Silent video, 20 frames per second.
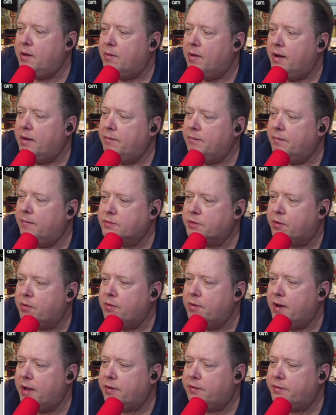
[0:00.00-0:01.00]
But anyway, there's a
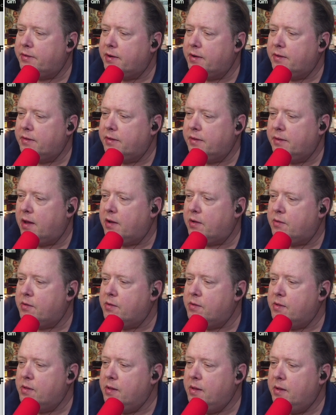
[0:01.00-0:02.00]
crew neck shirt, kind of
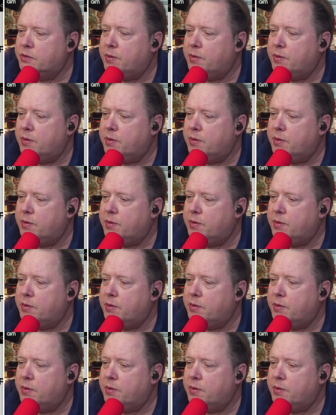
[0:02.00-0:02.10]
cool.